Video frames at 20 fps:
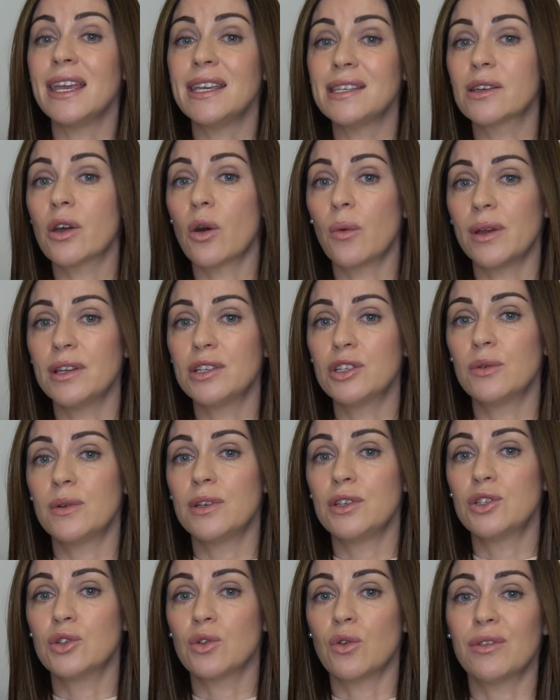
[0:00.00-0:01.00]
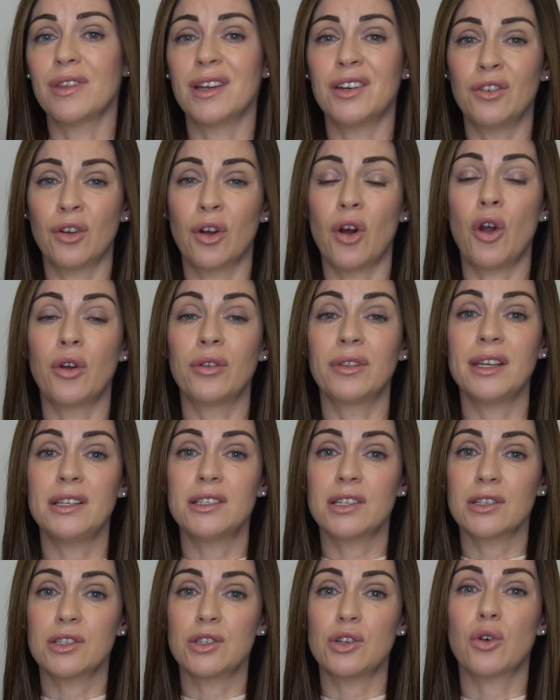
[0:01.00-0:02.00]
is going to ensure that not only
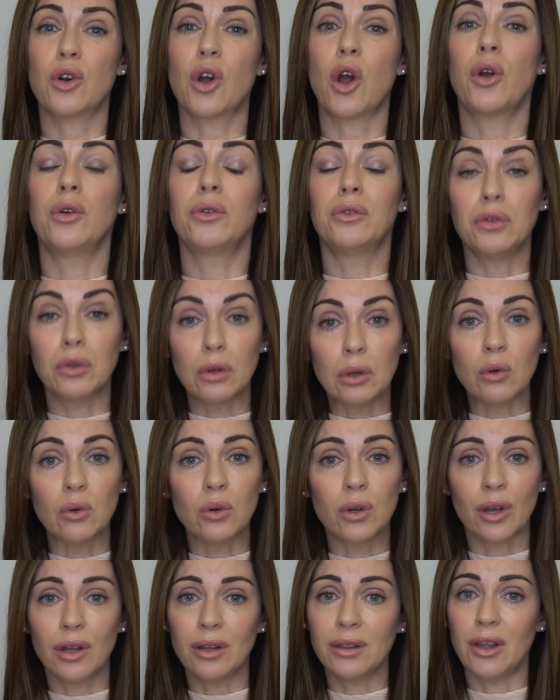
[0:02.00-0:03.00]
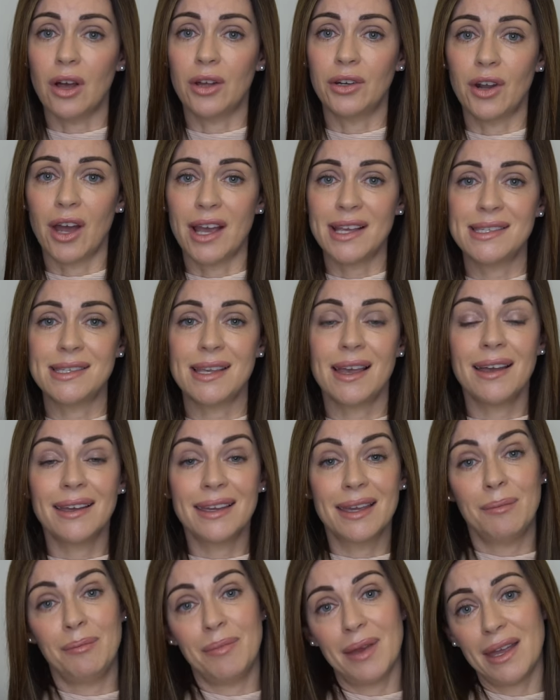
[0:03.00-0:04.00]
does your coat look a lot nicer
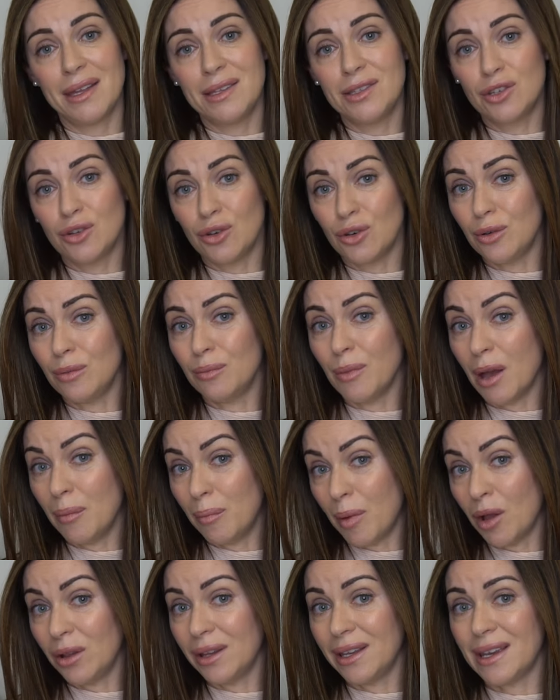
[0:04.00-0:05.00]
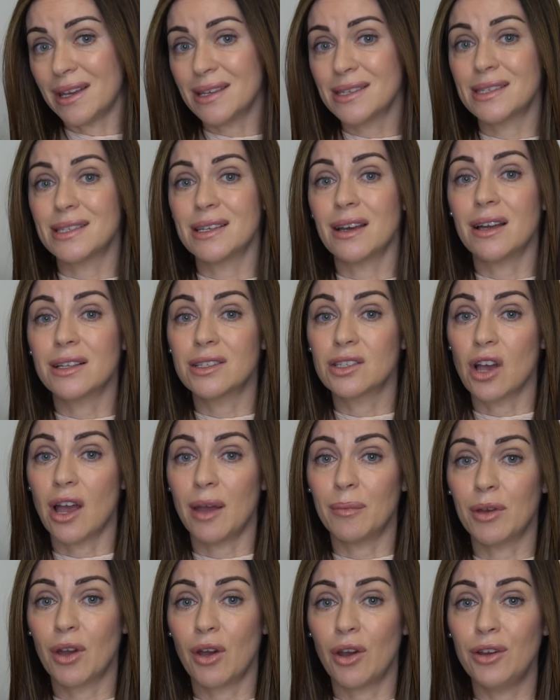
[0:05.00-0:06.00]
compared to a polyester
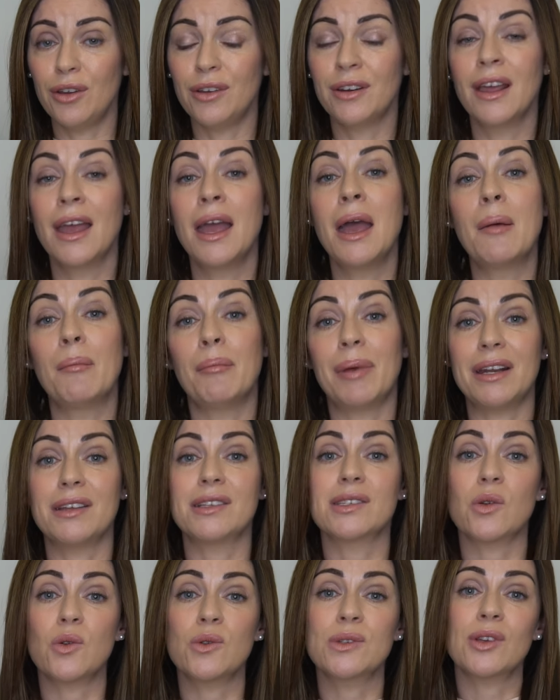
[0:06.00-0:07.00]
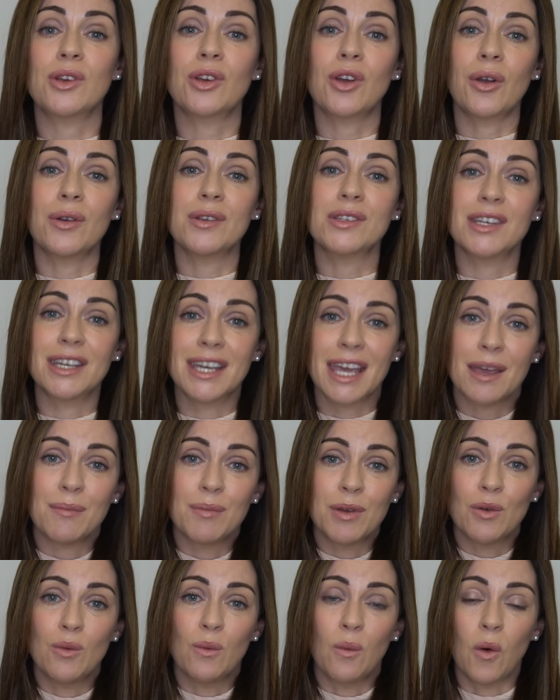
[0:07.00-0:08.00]
type coat, but it's also going to
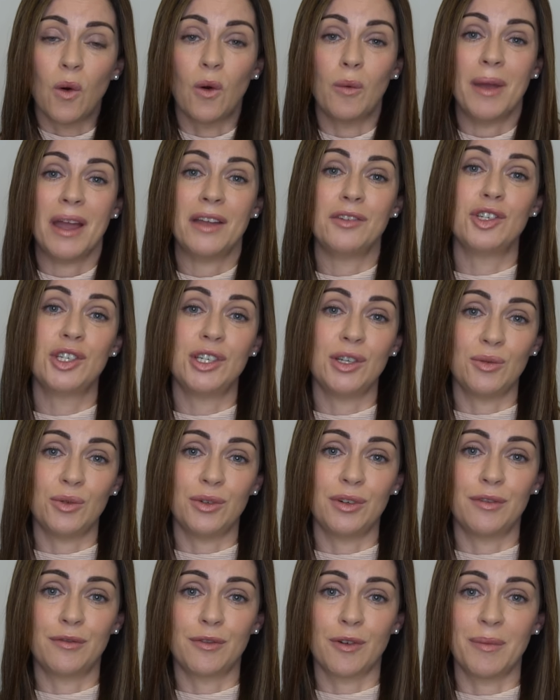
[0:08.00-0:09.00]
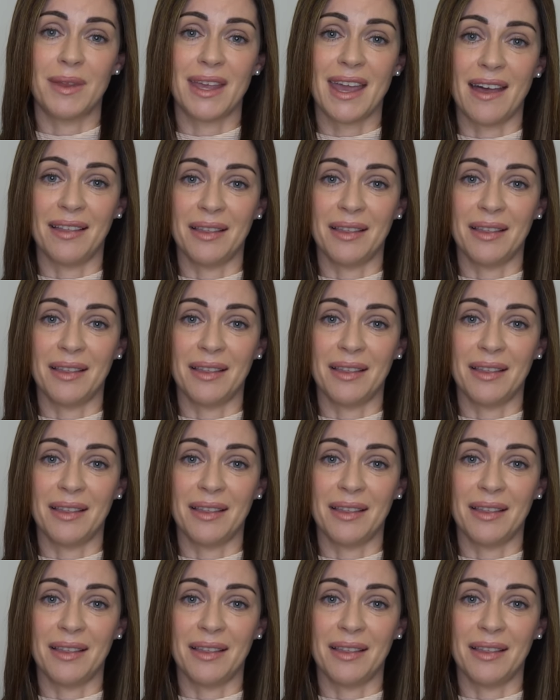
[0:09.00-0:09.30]
keep you warm and shielded from the